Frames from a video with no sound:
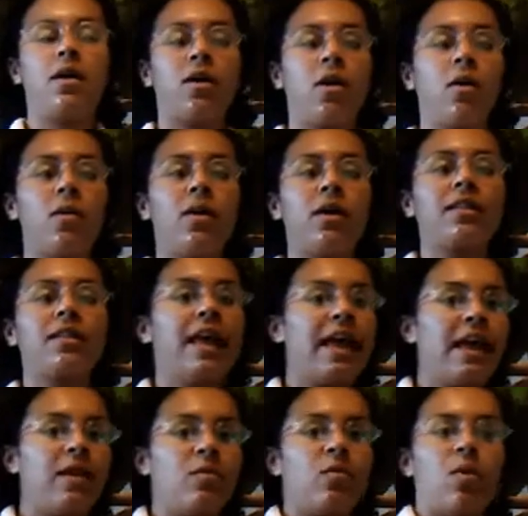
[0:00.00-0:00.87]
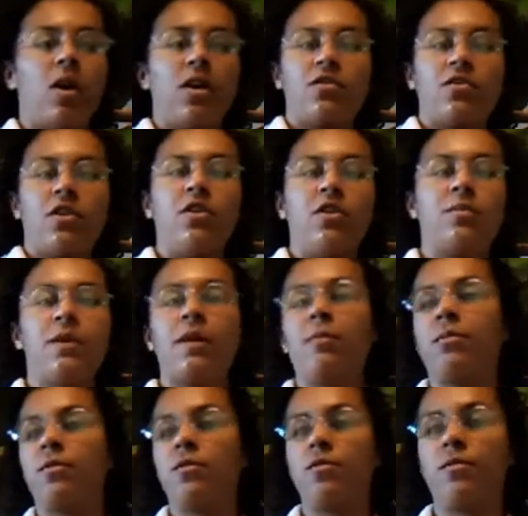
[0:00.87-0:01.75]
Go online, watch other
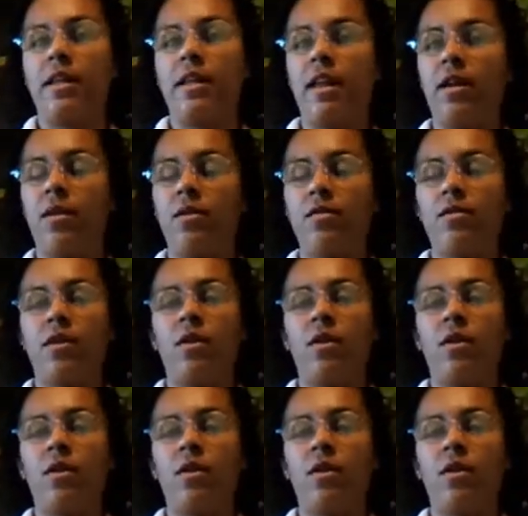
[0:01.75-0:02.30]
people's videos